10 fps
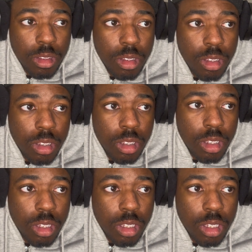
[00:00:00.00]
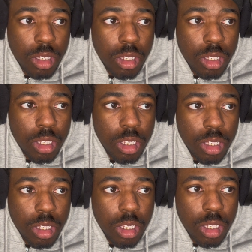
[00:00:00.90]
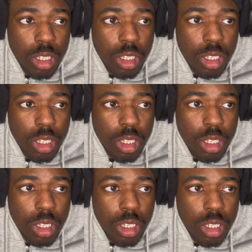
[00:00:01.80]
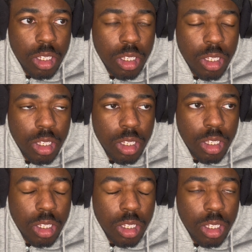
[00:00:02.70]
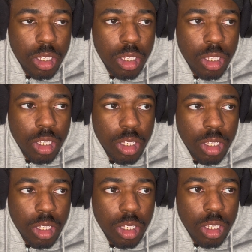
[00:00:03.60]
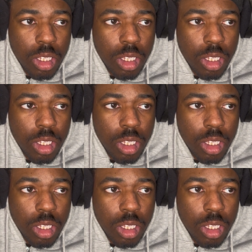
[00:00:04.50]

(silence)